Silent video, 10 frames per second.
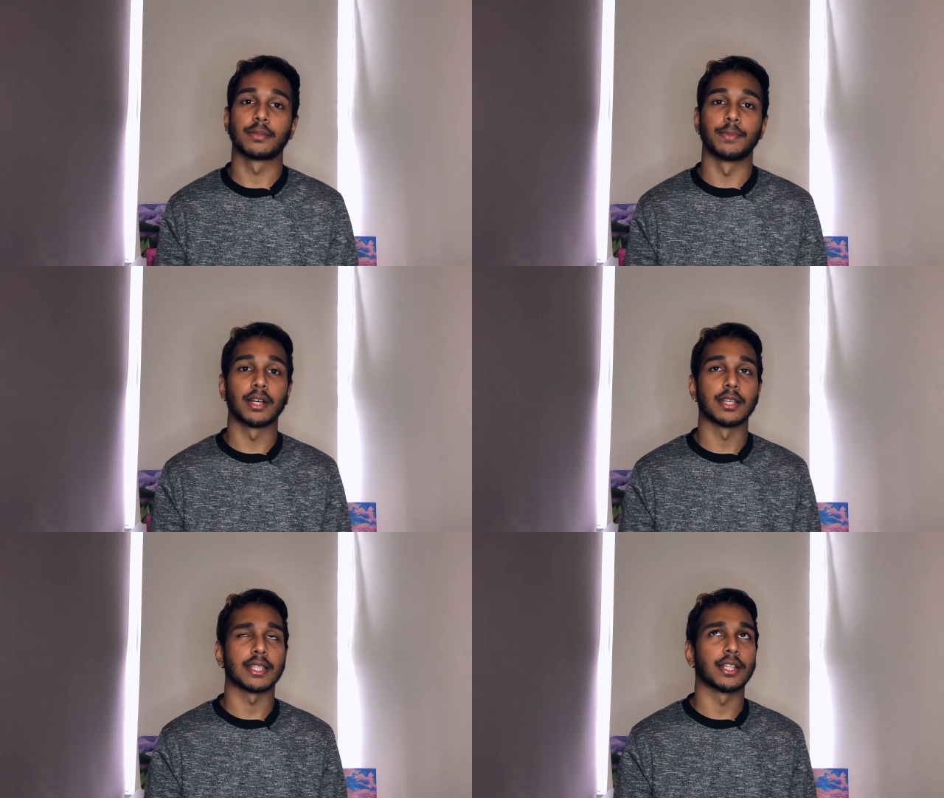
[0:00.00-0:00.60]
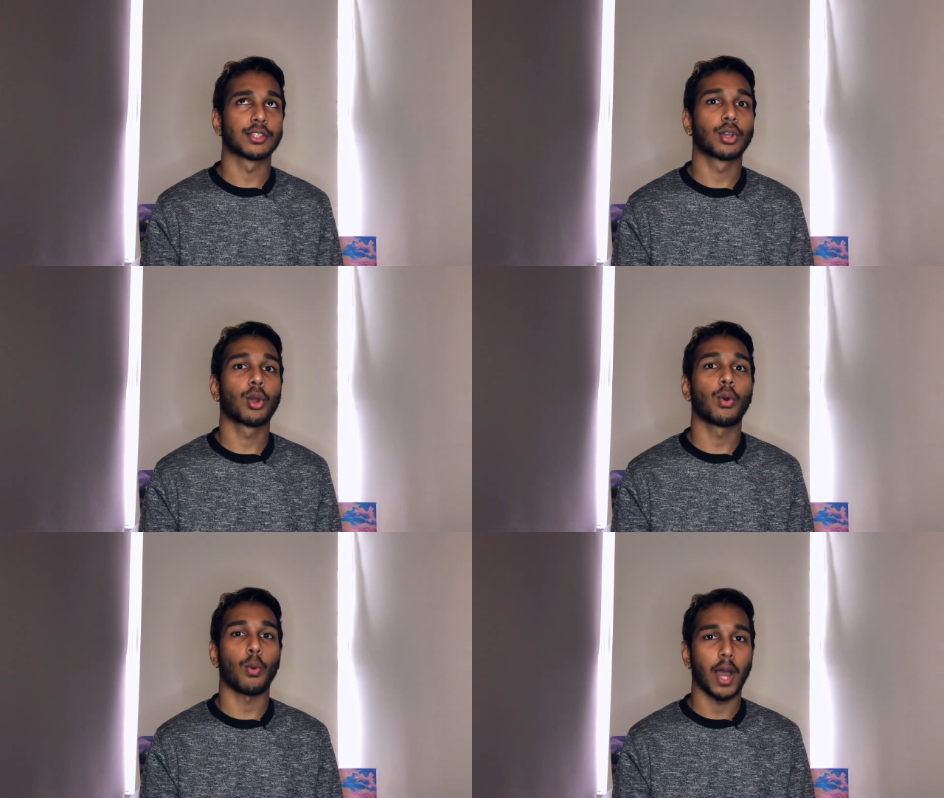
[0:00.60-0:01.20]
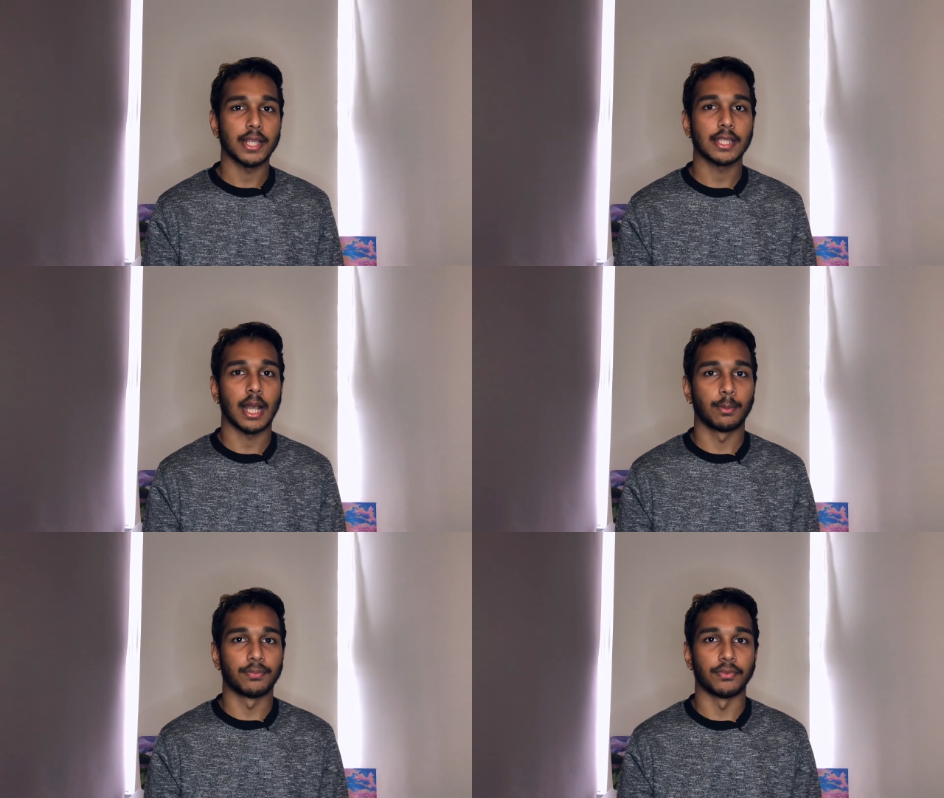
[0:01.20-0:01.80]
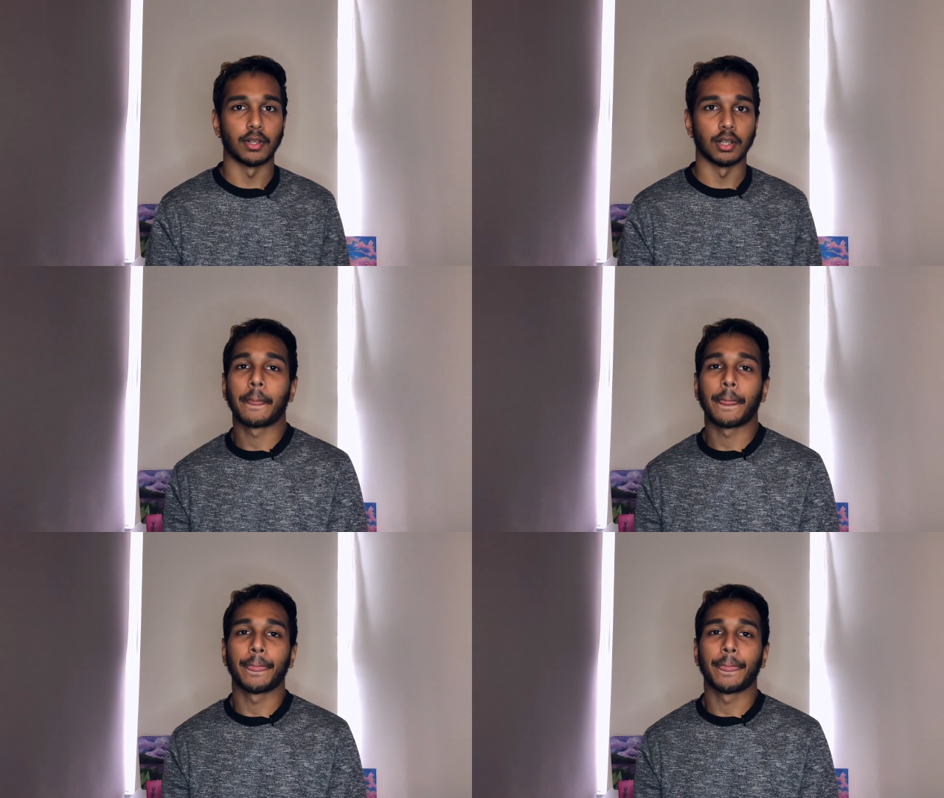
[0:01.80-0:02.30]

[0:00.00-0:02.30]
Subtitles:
because it's quite helpful.